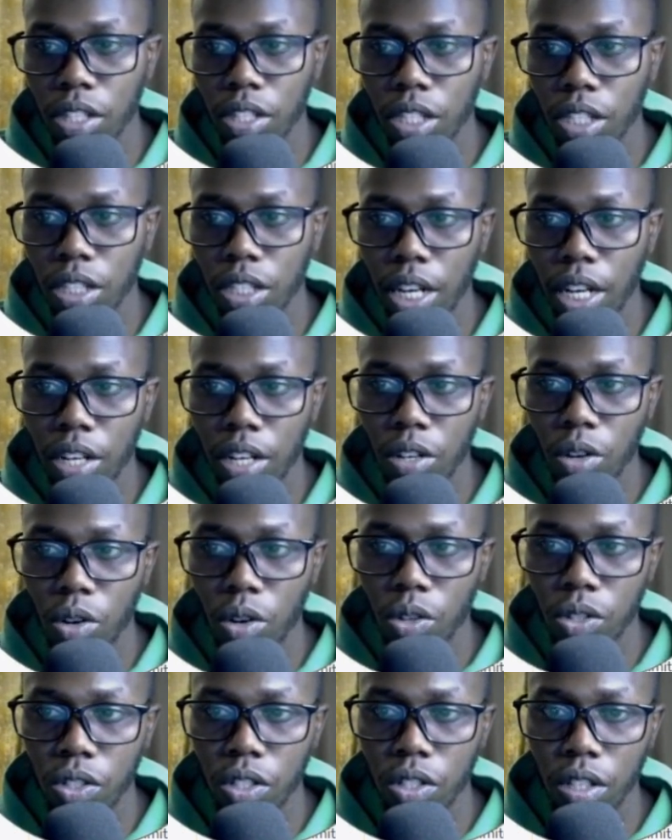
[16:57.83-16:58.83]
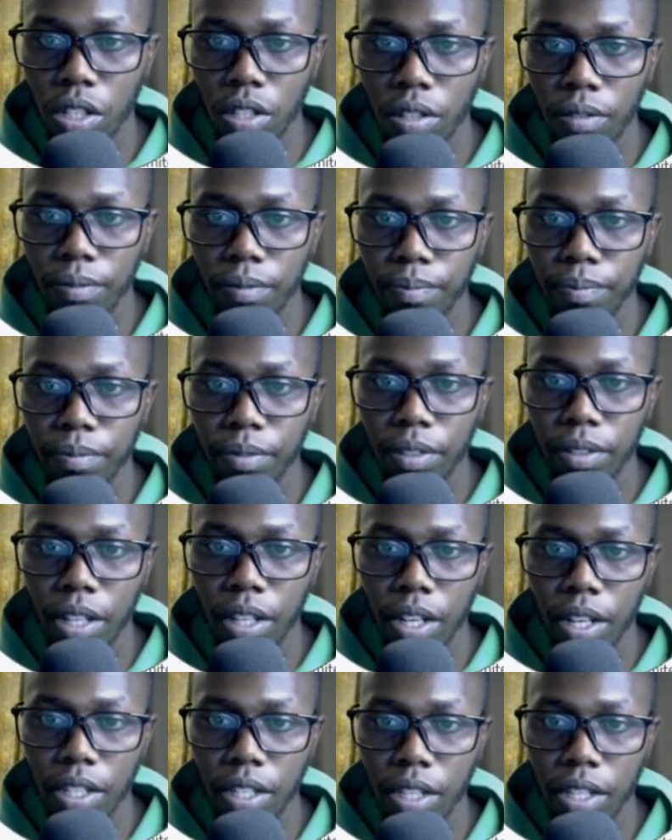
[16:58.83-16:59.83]
shared hosting.
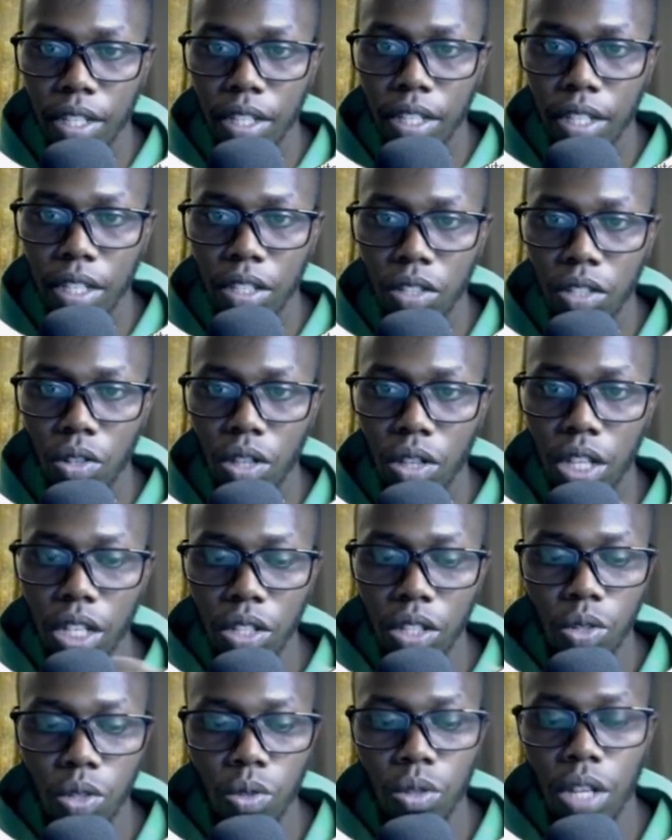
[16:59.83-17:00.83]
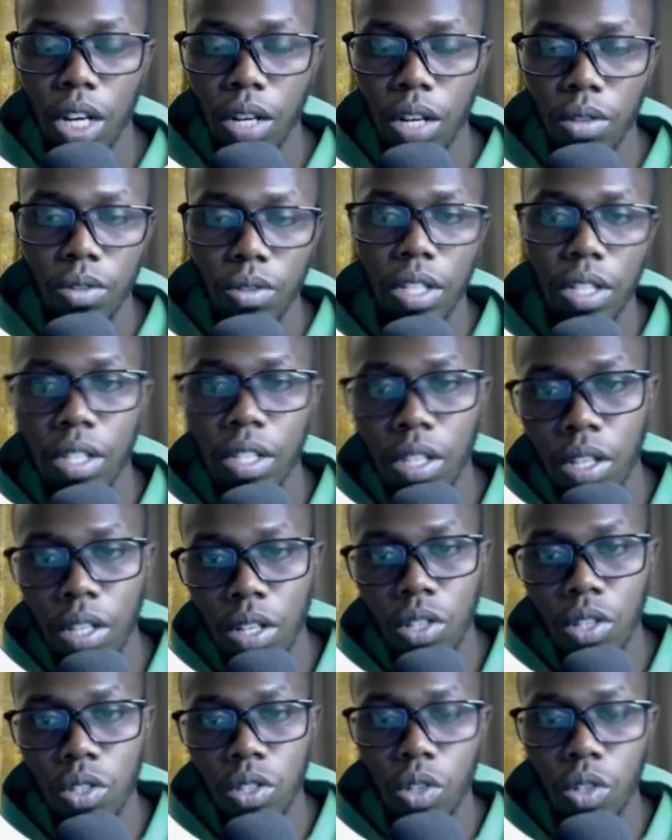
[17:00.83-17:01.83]
This is 2,000.
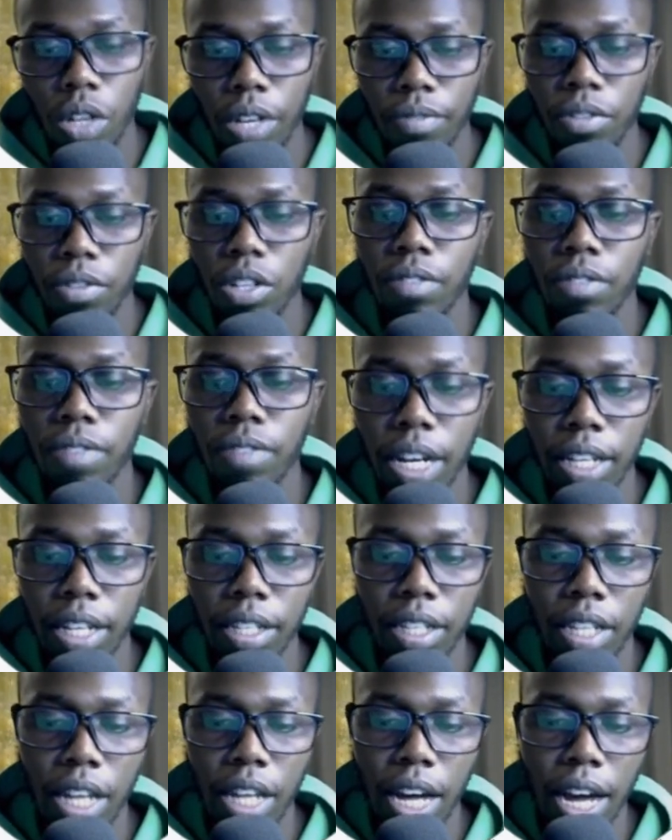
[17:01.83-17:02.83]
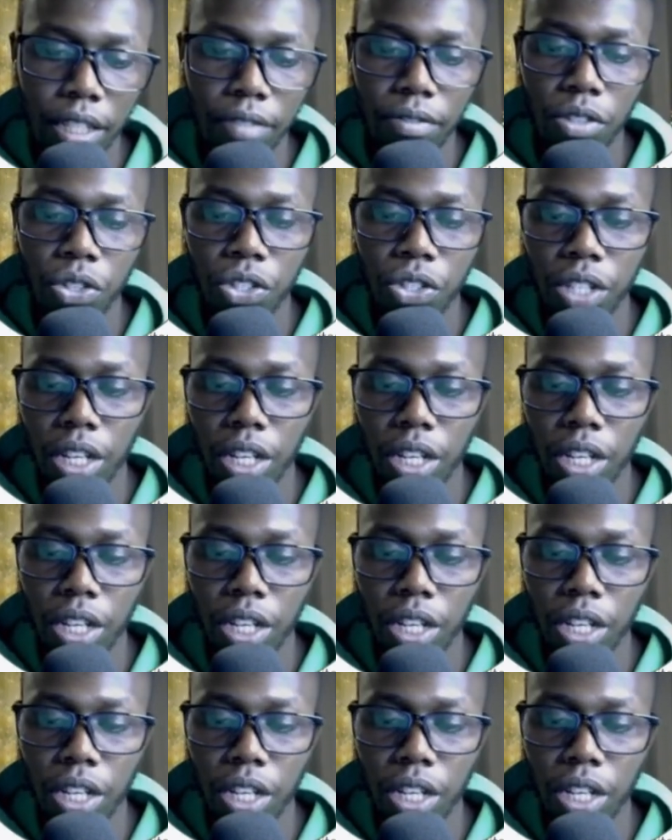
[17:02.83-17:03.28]
So if you divide that, you say